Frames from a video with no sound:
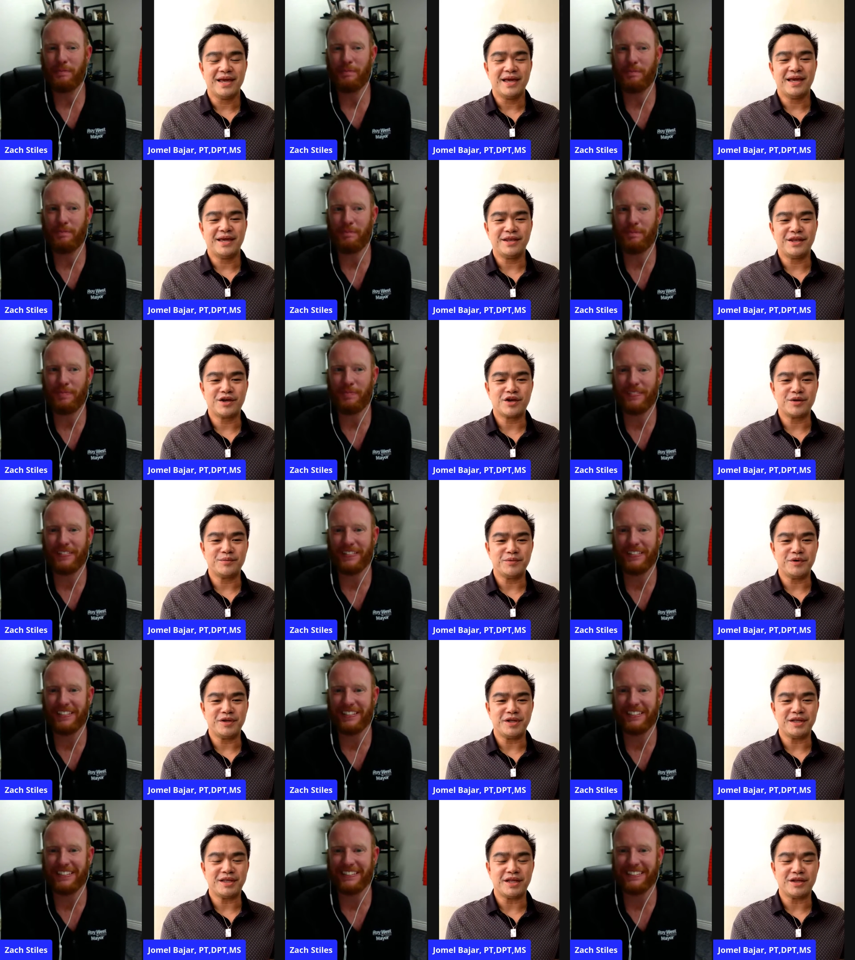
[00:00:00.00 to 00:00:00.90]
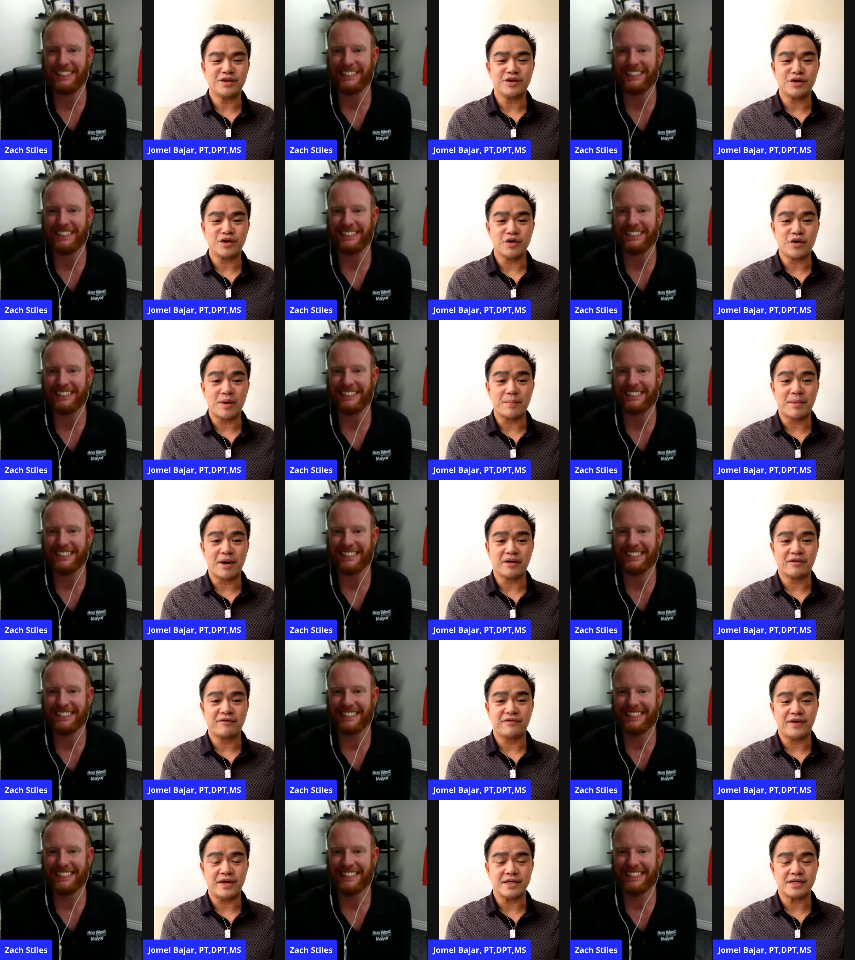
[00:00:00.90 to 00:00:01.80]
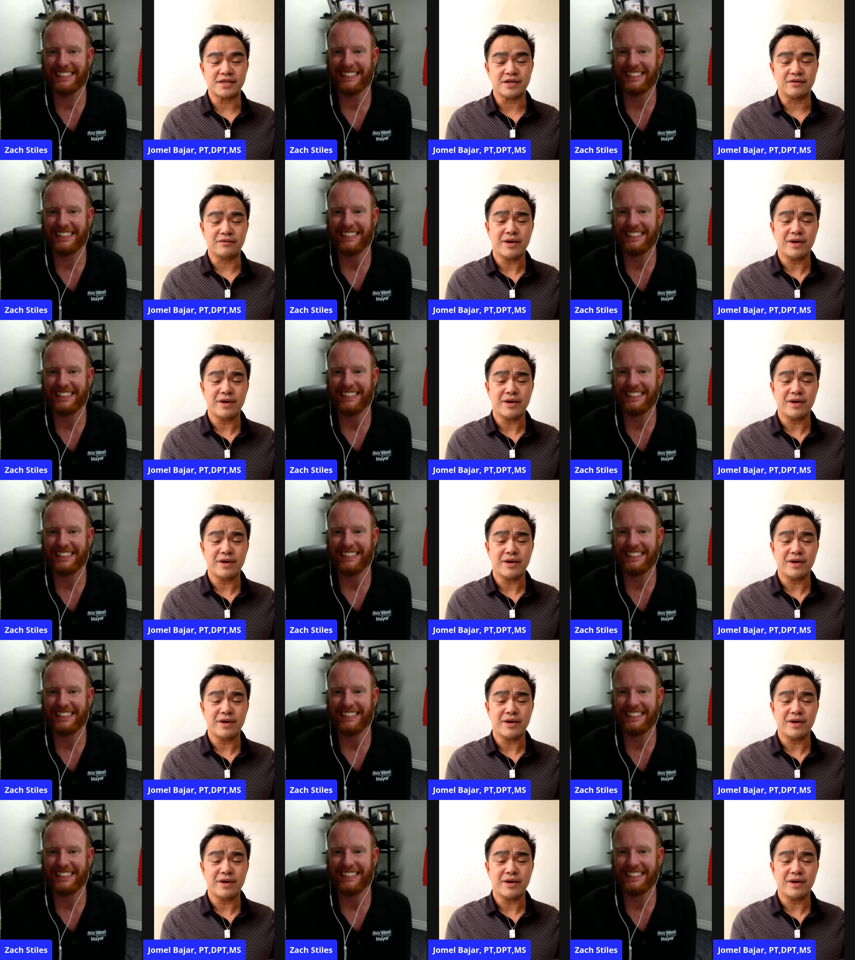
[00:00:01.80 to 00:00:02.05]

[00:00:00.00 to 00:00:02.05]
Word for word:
Speaker 1: in the community to know about Fesio.